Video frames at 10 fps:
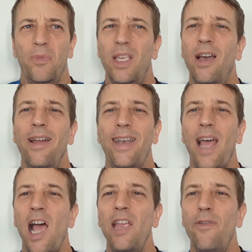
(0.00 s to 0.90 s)

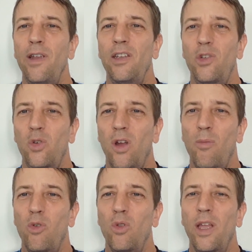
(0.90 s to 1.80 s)
conniving
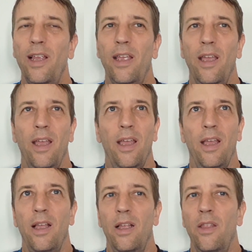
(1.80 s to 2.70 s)
trouble. Like,
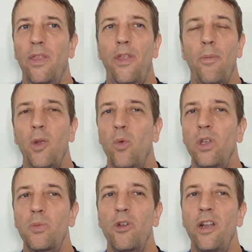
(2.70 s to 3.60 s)
they'll be
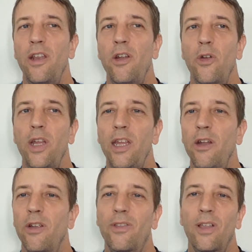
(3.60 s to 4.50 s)
whispering in her
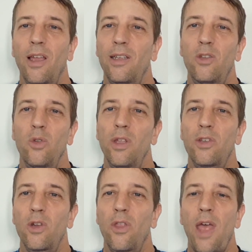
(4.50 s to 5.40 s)
ear to, like, do
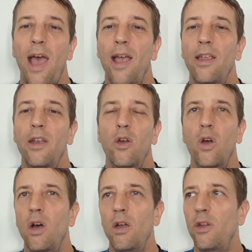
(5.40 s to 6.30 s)
this or that. You know,
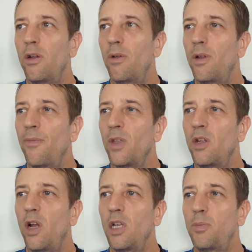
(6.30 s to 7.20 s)
oh,
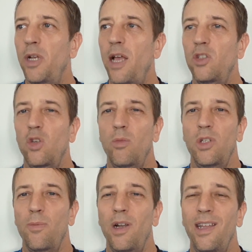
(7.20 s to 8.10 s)
your husband has so
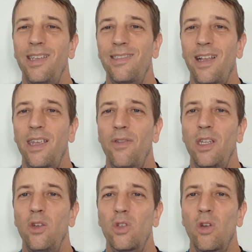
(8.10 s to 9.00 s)
much money. He's not giving
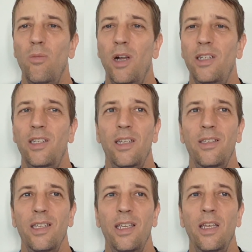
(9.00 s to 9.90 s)
you so much,
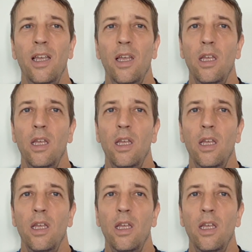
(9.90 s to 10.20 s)
is he?